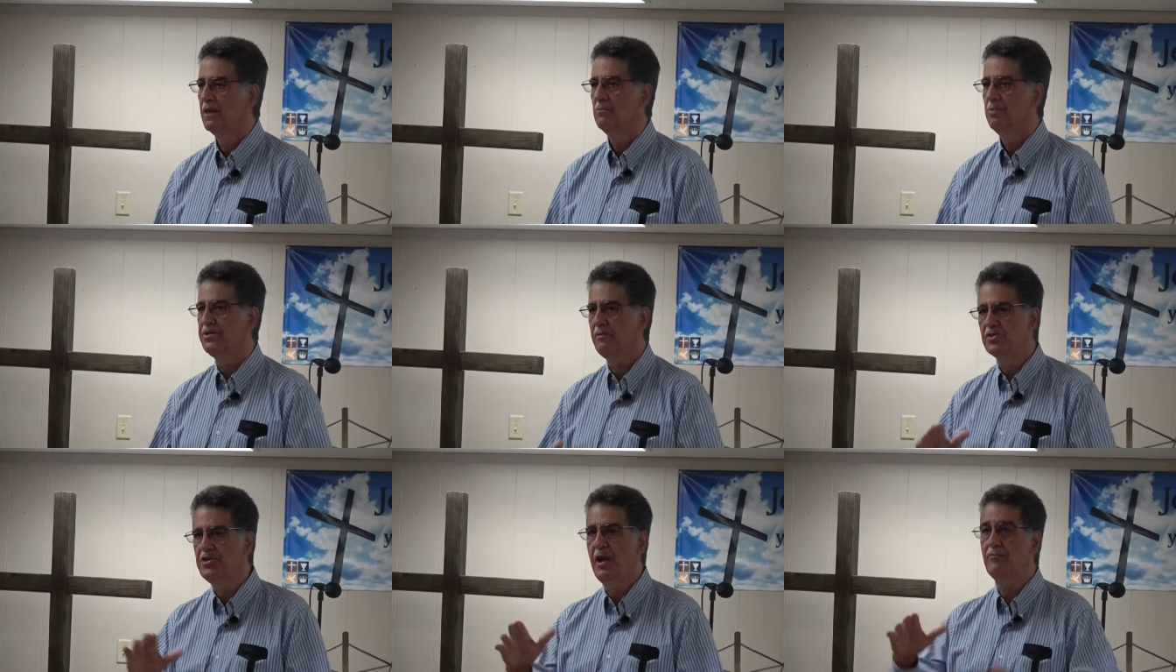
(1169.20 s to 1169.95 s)
But there
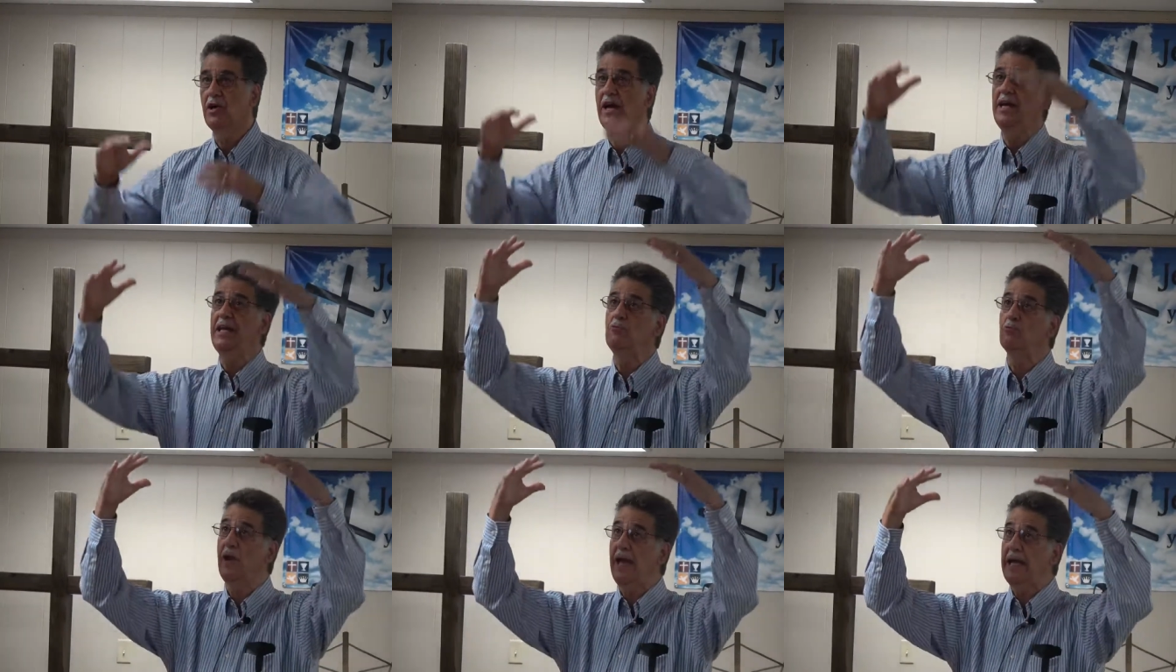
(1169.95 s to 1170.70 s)
was never
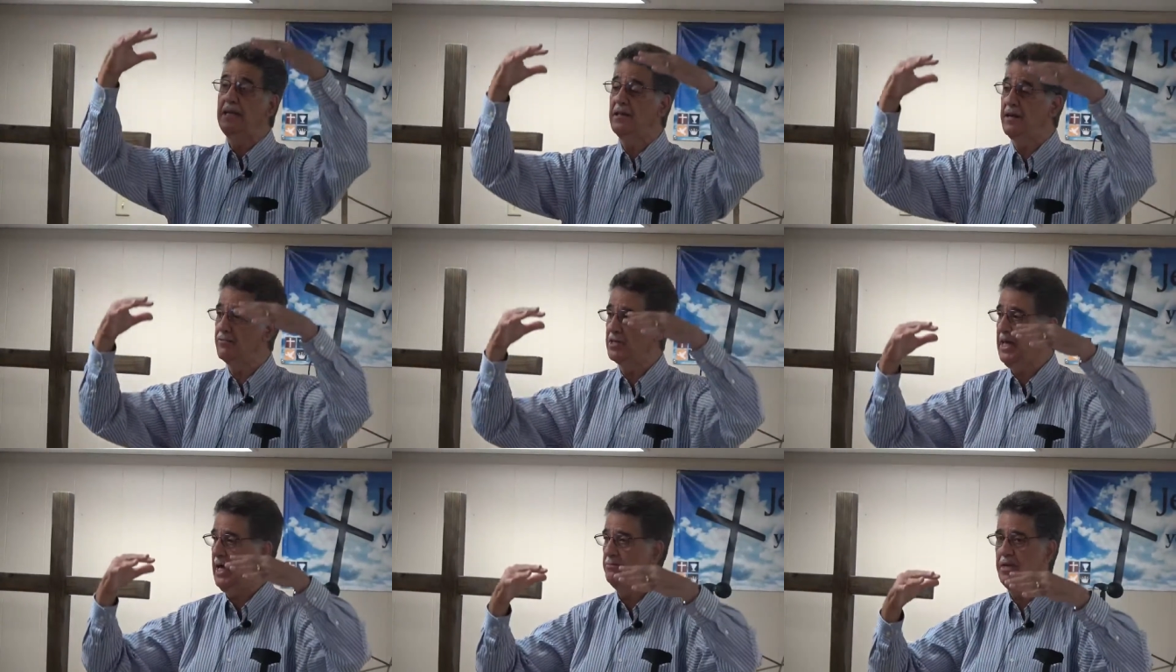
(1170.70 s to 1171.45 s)
any rain that ever
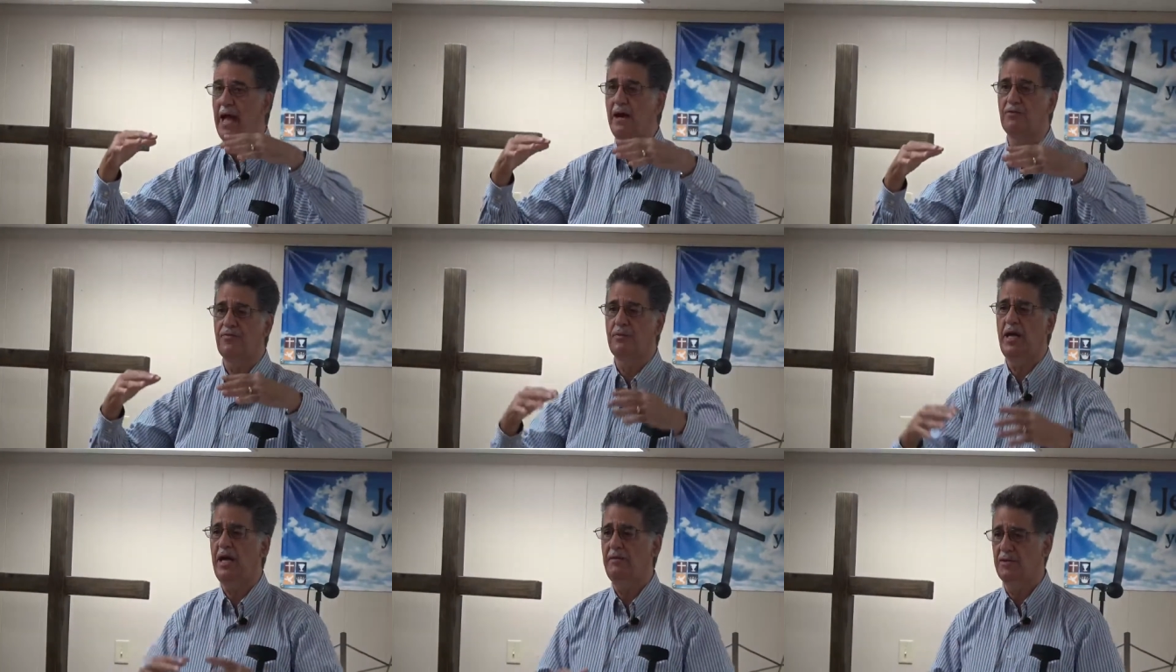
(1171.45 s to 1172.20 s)
came down from
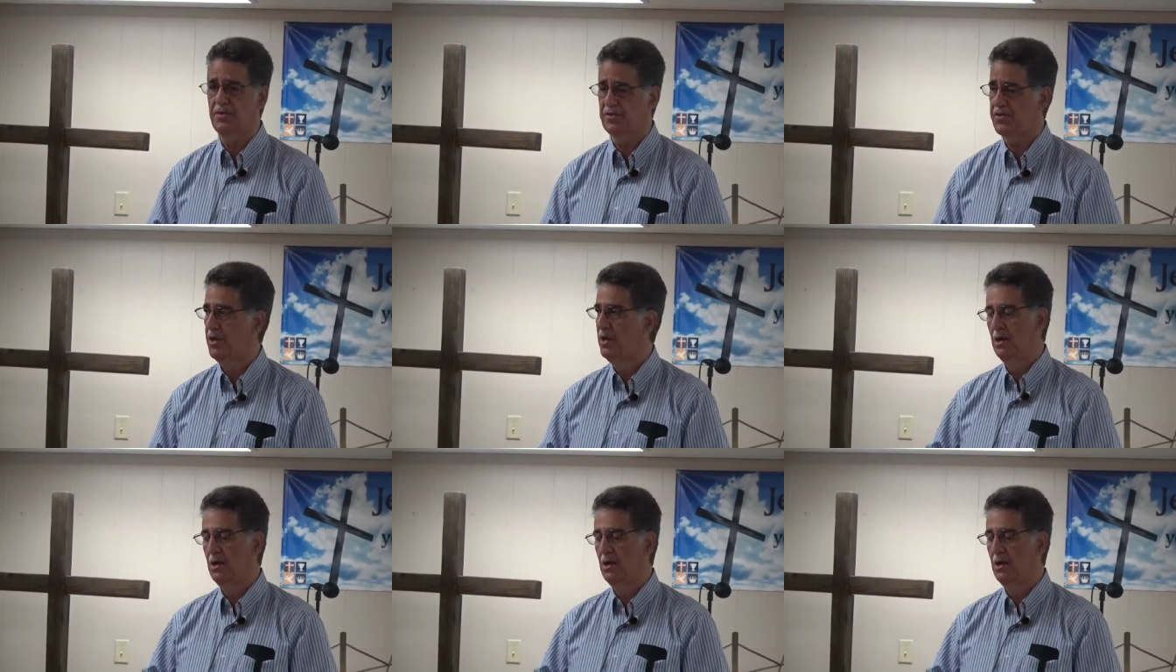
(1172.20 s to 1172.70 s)
the heavens.